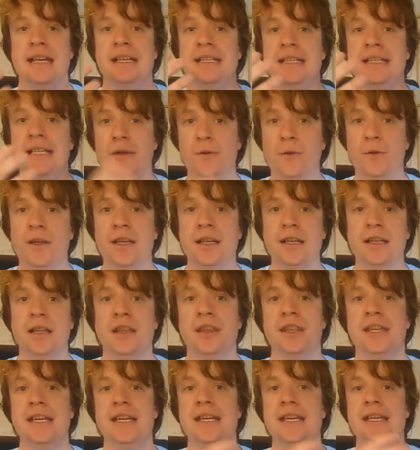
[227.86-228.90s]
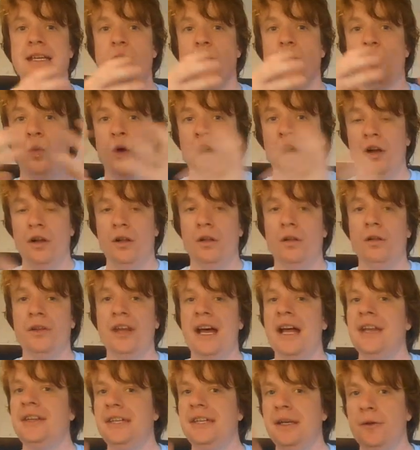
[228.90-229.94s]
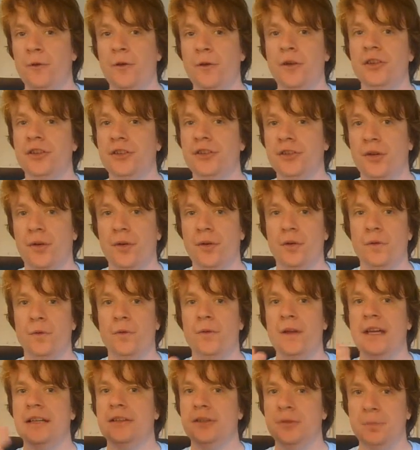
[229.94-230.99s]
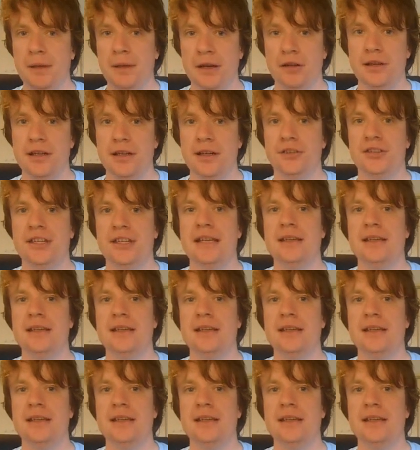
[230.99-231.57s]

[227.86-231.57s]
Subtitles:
giving the world a different sort of experience,